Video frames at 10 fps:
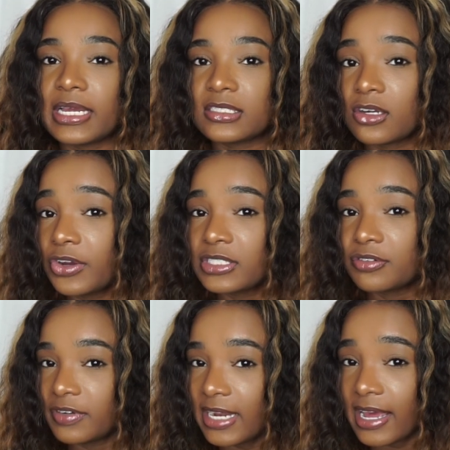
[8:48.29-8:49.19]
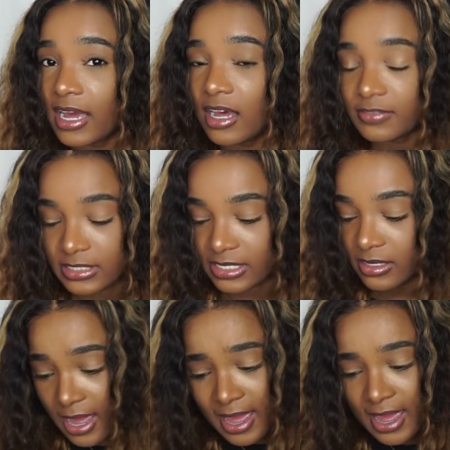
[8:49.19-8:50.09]
It's not going to feel like
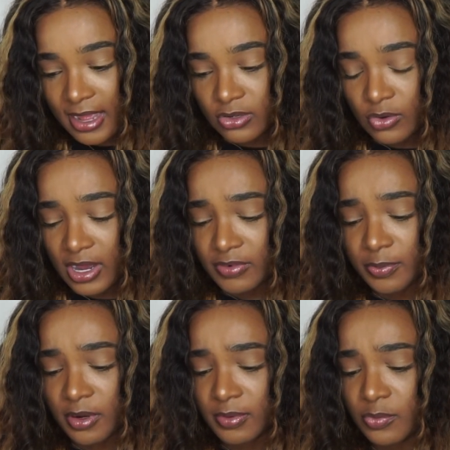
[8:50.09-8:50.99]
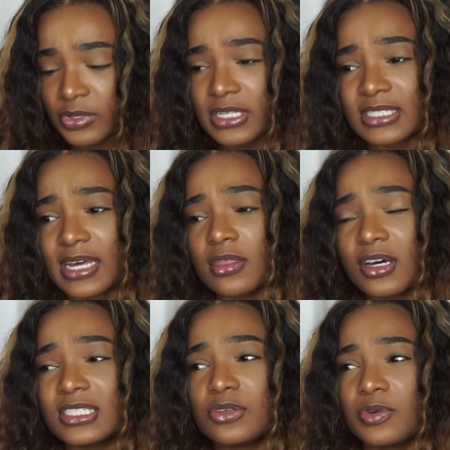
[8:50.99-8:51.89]
calfskin. I don't have a problem with this. I
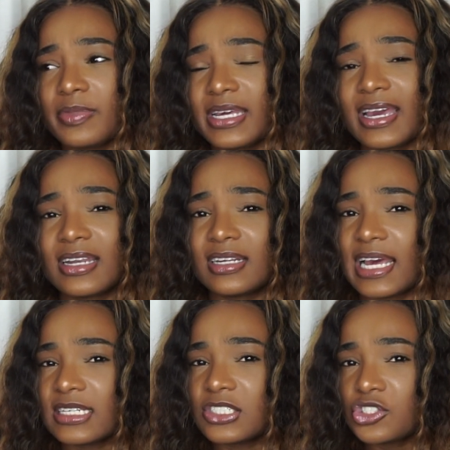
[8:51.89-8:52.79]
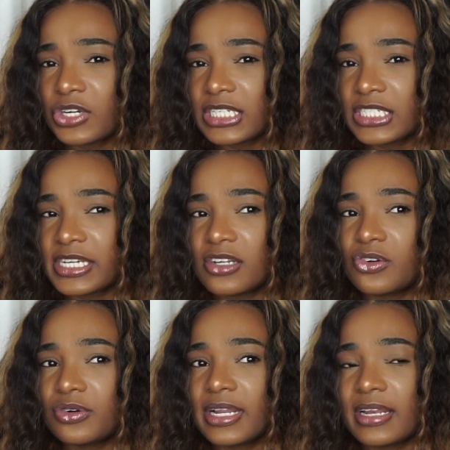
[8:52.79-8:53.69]
thought it would be kind of like stretchy, you
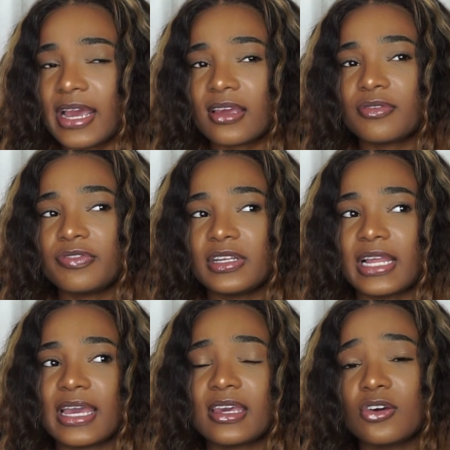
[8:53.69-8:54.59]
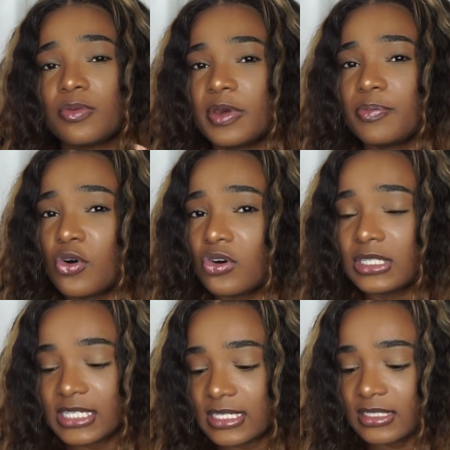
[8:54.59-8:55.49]
know, and like feel like it could be
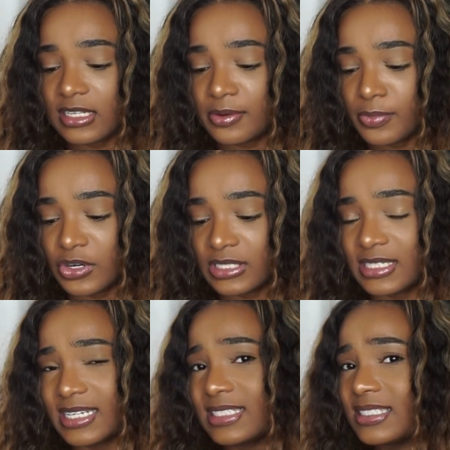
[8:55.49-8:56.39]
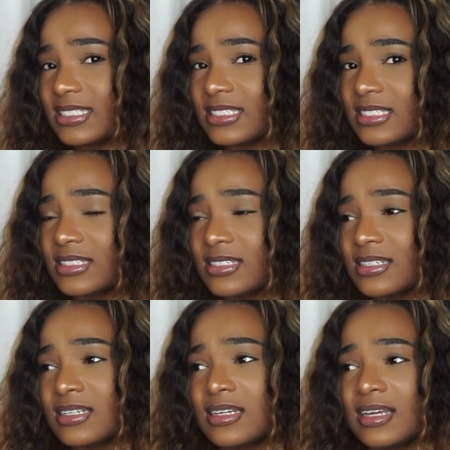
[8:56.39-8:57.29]
poked easily, but it
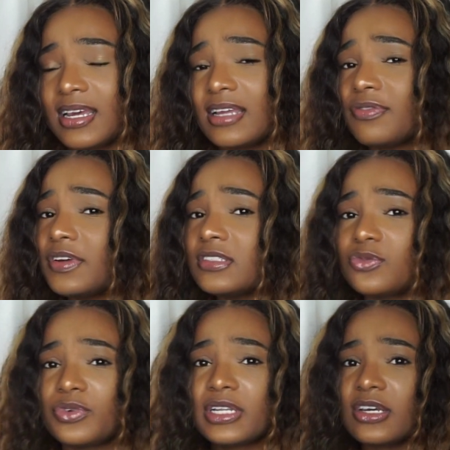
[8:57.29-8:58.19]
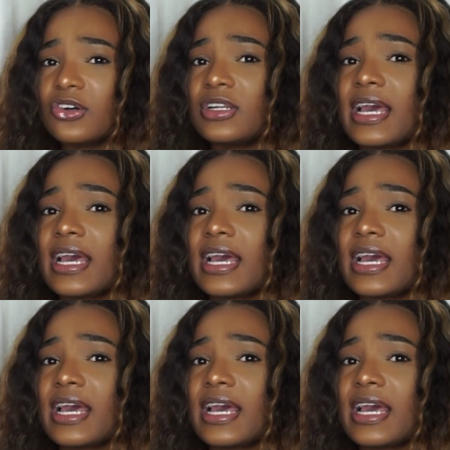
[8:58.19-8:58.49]
feels really good.